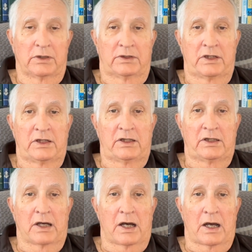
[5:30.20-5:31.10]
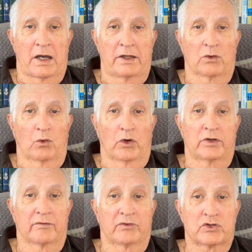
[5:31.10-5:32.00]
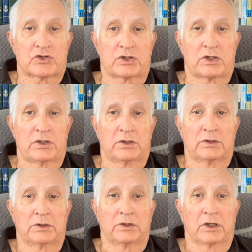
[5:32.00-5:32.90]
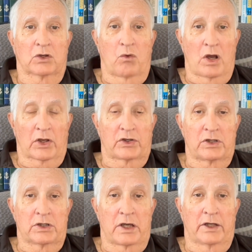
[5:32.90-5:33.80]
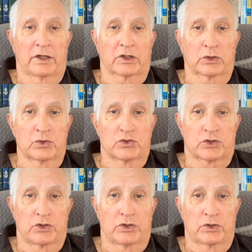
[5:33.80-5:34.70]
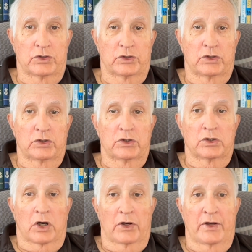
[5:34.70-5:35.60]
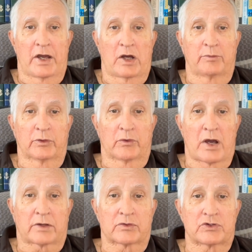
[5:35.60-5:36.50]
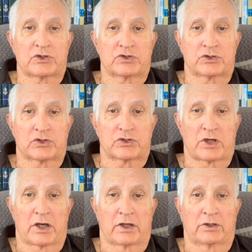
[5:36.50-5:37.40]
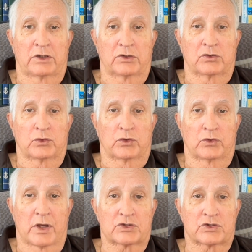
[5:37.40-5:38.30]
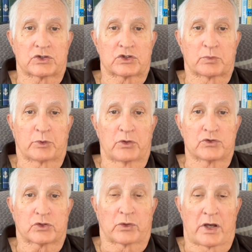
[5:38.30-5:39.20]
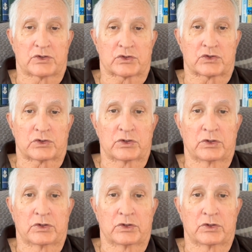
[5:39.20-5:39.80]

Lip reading: DEI, or diversity, equality, and inclusion, are now bureaucracies designed to address this supposed crisis,